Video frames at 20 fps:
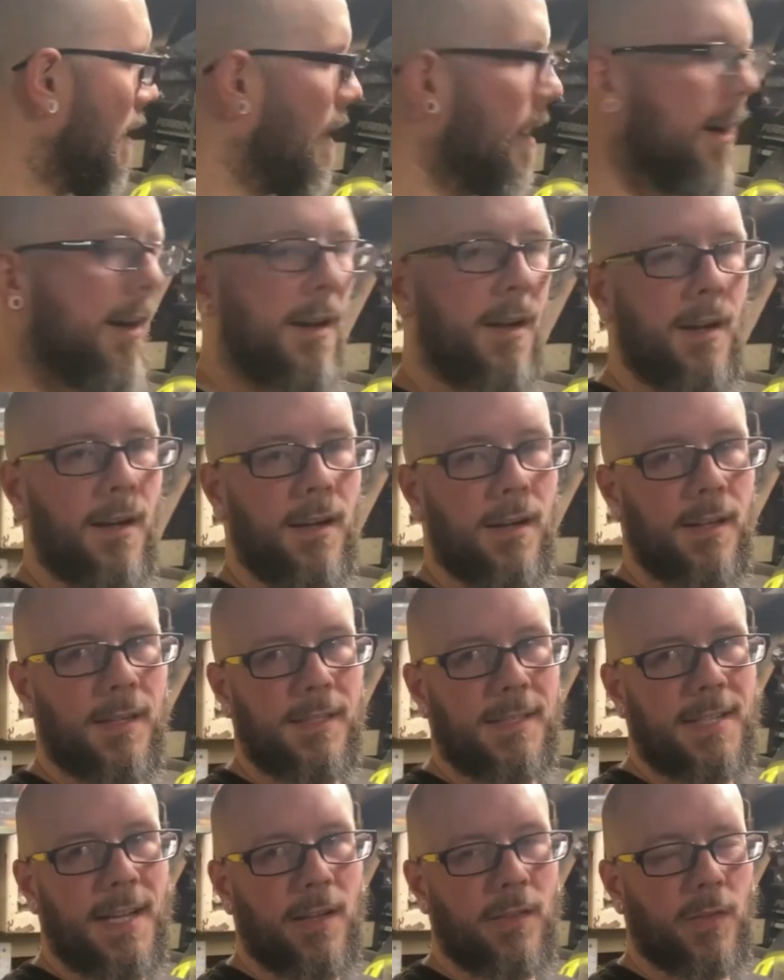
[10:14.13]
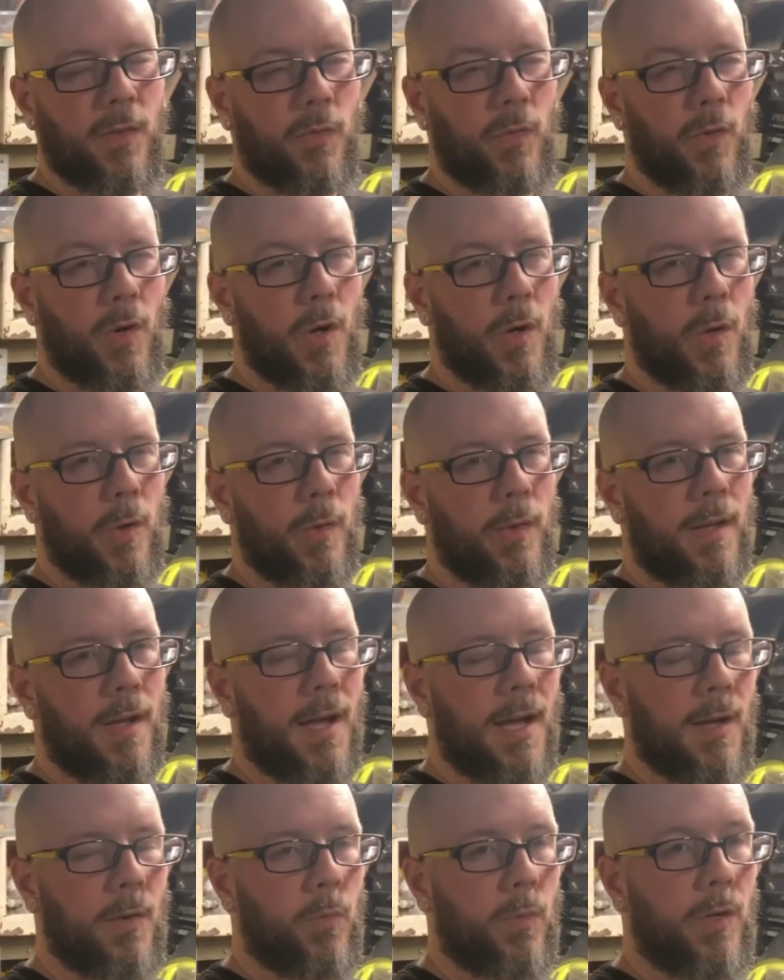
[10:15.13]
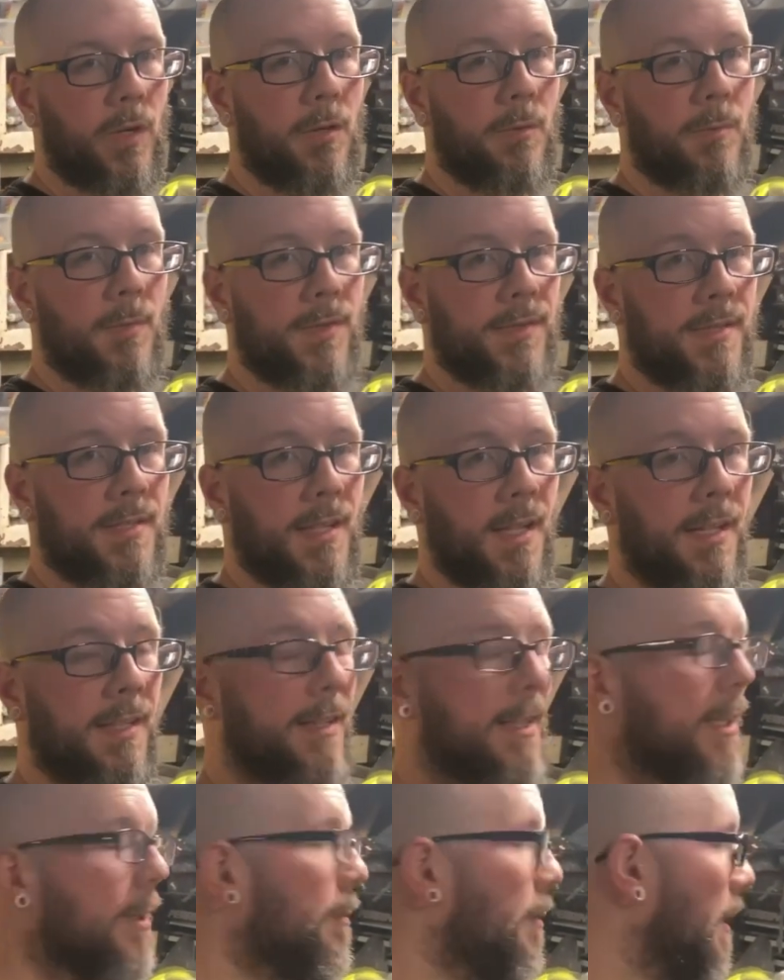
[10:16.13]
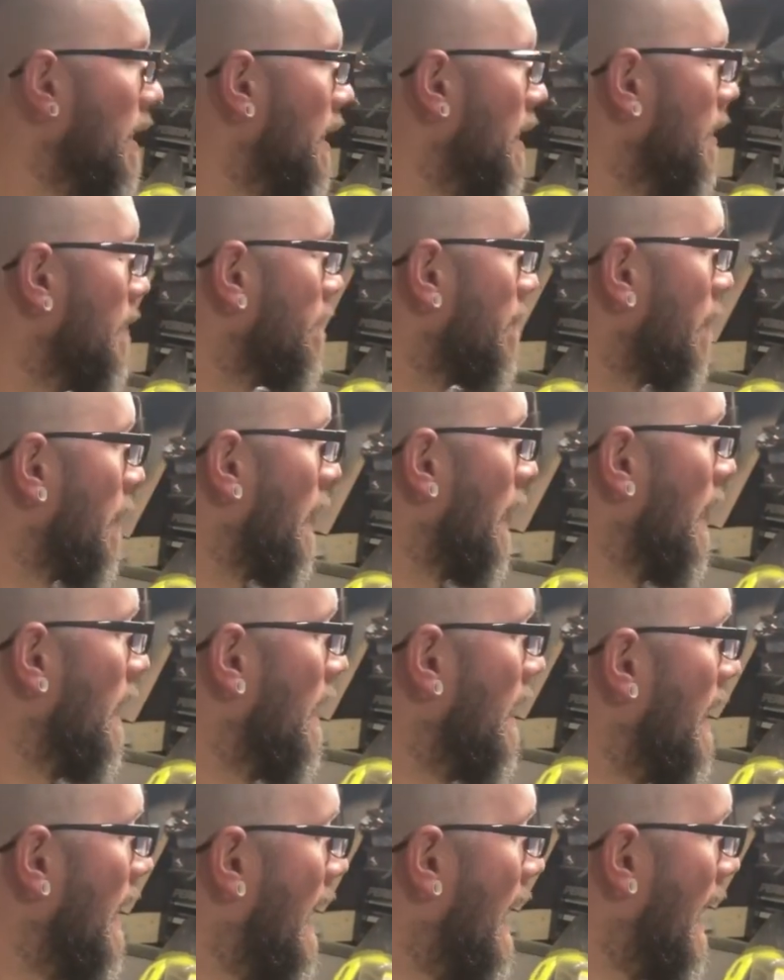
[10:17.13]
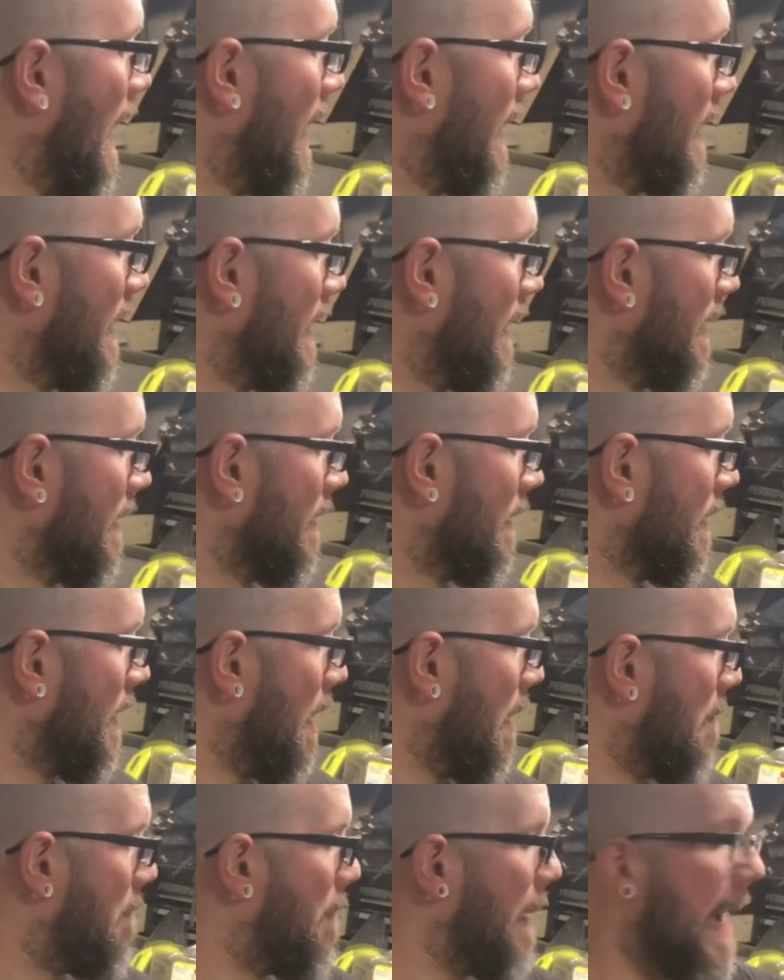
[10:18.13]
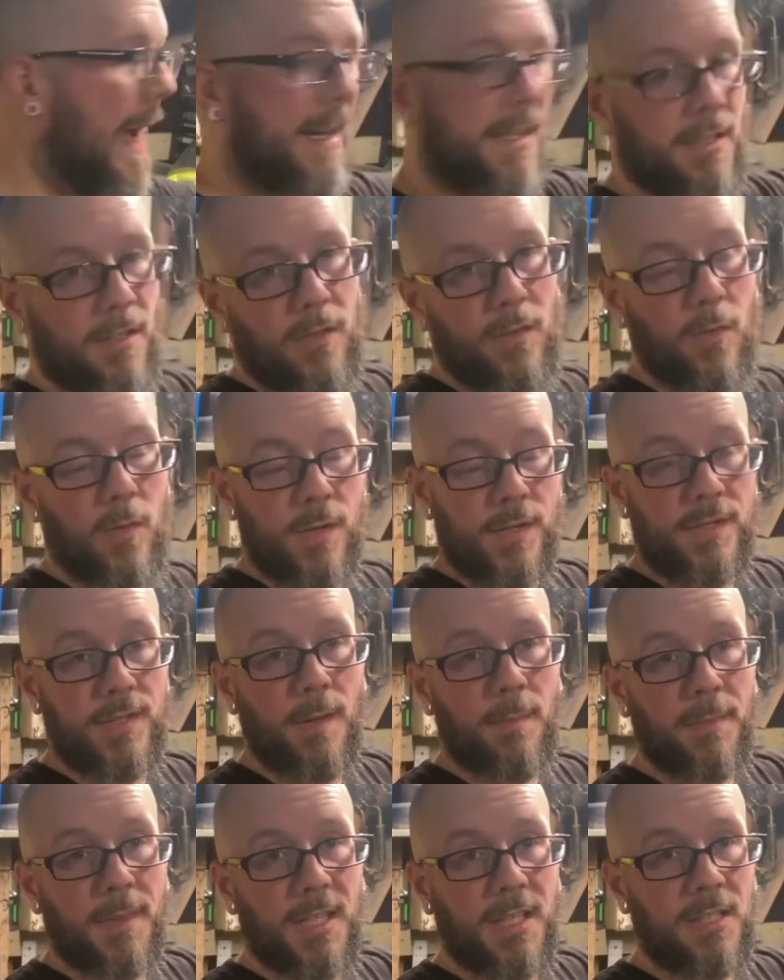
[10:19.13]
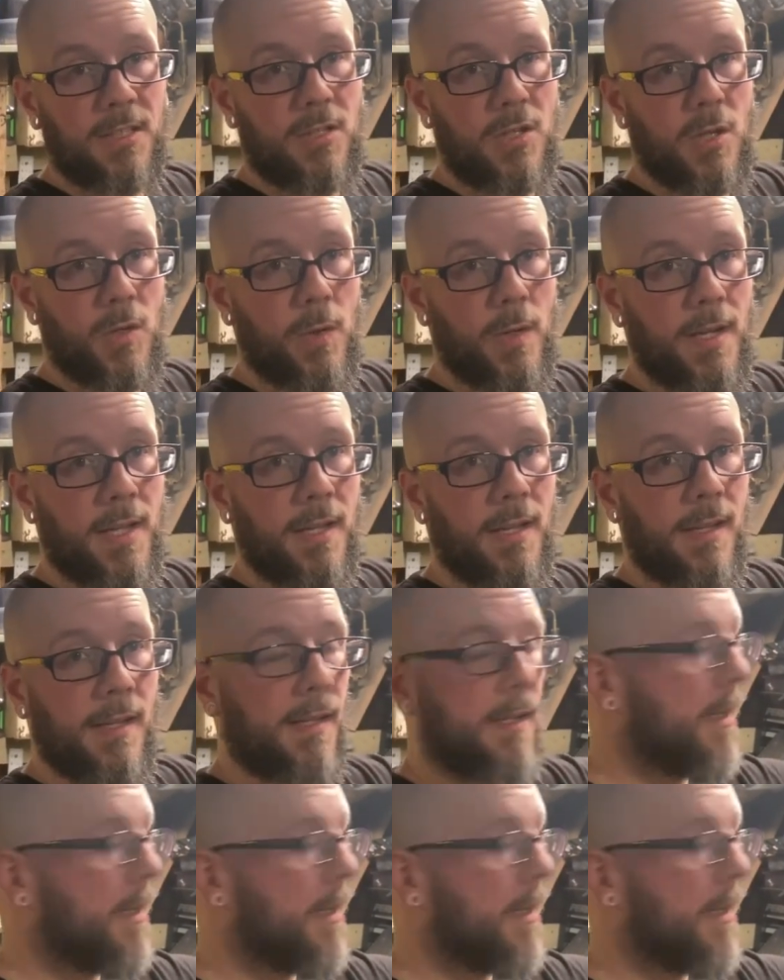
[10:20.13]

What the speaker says: Down the road I will most likely be adding a backer or something to it,